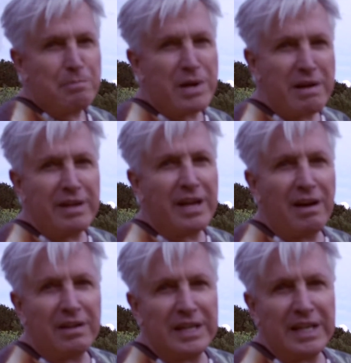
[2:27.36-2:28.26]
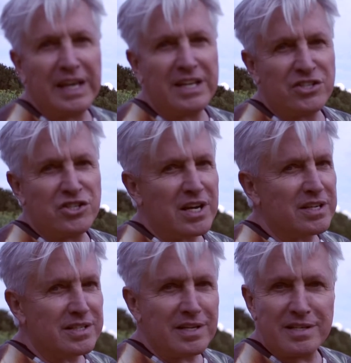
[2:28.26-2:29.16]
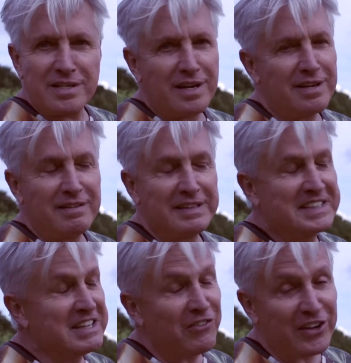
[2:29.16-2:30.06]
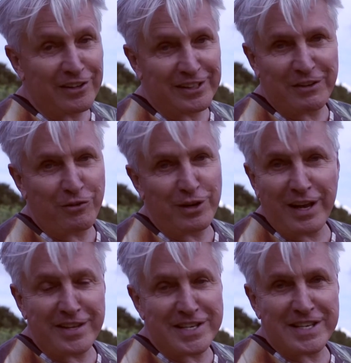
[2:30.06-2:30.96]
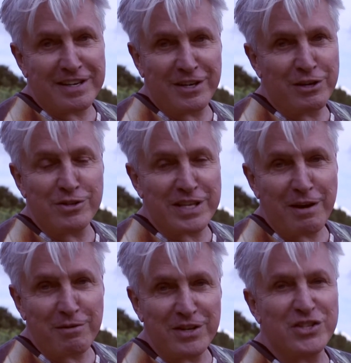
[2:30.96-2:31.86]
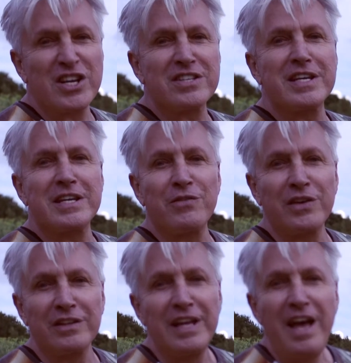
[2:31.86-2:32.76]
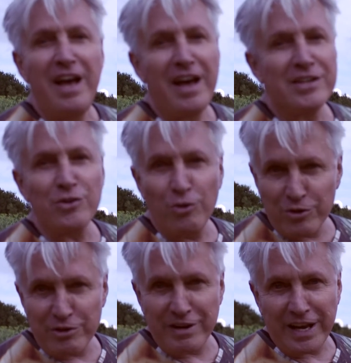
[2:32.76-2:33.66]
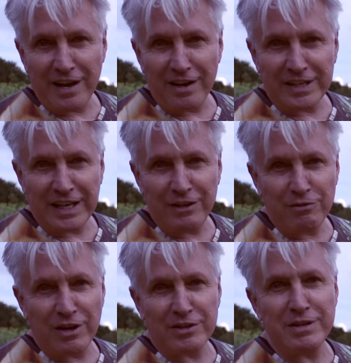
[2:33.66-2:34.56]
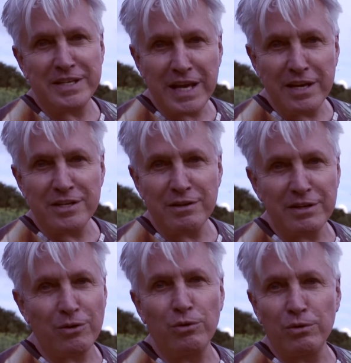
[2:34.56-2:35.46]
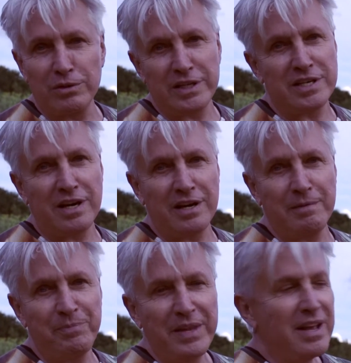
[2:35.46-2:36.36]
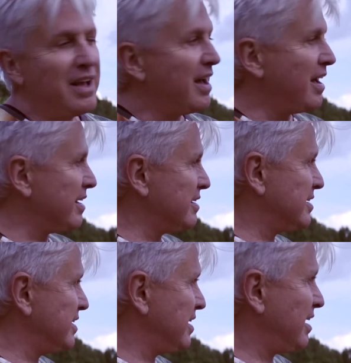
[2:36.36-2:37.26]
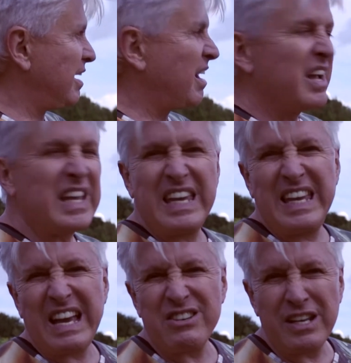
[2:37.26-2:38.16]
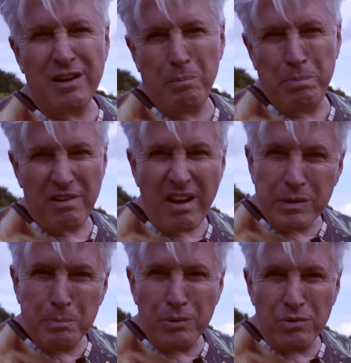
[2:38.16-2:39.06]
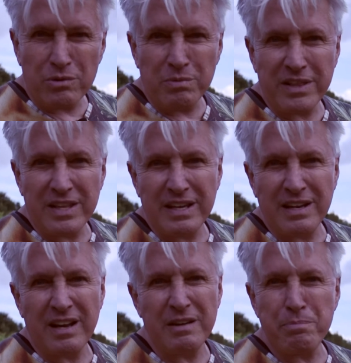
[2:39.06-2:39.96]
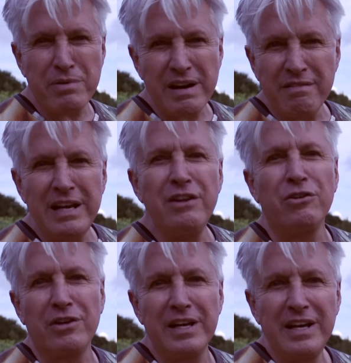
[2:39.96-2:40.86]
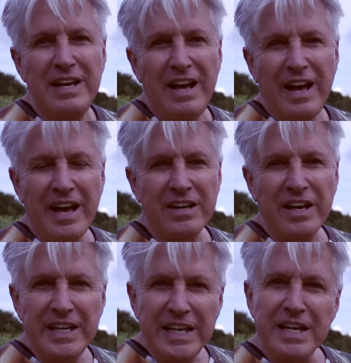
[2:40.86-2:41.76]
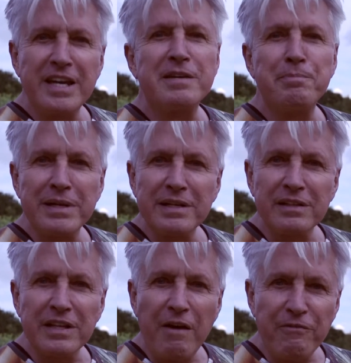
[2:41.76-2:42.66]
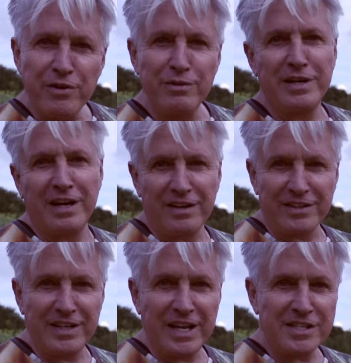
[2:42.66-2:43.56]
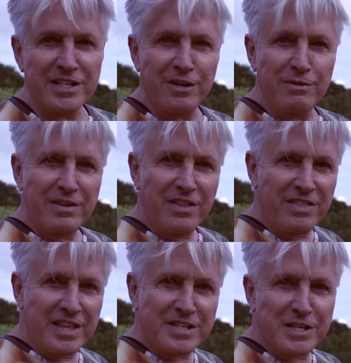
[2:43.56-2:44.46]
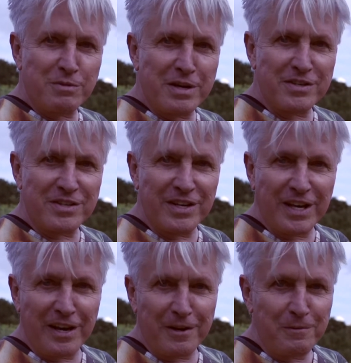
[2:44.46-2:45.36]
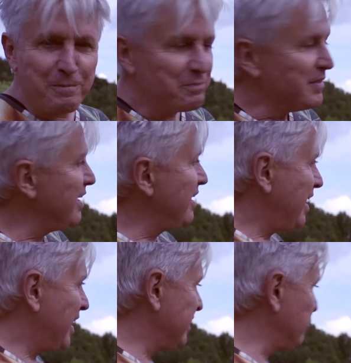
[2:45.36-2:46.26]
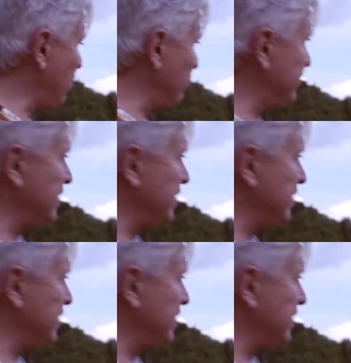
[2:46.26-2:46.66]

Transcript: prairie gardening is just as difficult, if you like to use that word, just as difficult as ordinary gardening. You've got to attend to it all the time. And I actually got rather bored with the kind of prairie look and I needed to build a fruit garden. And so this is where it's going to go. And what we've